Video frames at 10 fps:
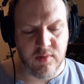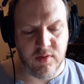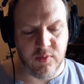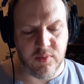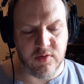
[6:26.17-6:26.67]

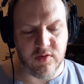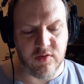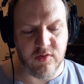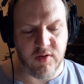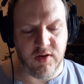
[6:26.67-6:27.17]
It was a
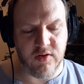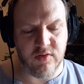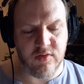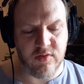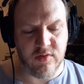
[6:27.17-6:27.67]

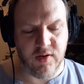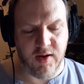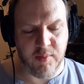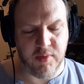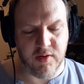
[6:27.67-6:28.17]
strange
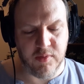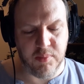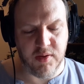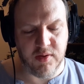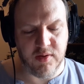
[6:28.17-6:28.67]
habit,
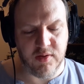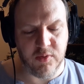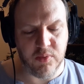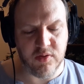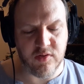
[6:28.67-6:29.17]
but he
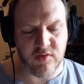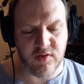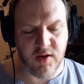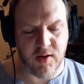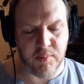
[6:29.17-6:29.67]
wouldn't
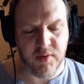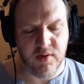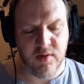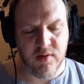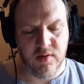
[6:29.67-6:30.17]
stop,
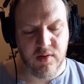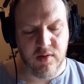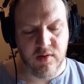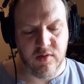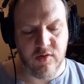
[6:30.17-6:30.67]

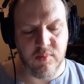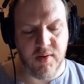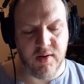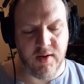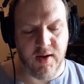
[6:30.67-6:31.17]
no
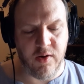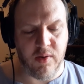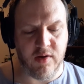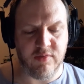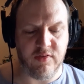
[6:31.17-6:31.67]
matter how
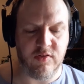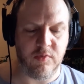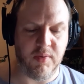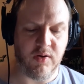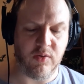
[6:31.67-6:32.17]
often
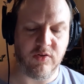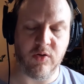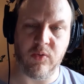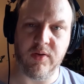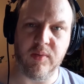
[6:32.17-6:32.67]
Sparrow
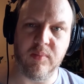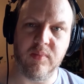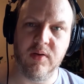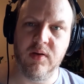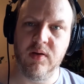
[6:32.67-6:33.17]
told him
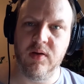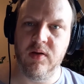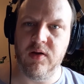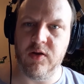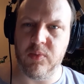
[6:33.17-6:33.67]

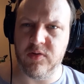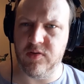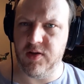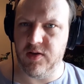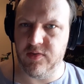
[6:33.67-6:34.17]
it wasn't
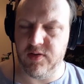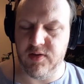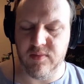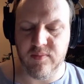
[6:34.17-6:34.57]
healthy.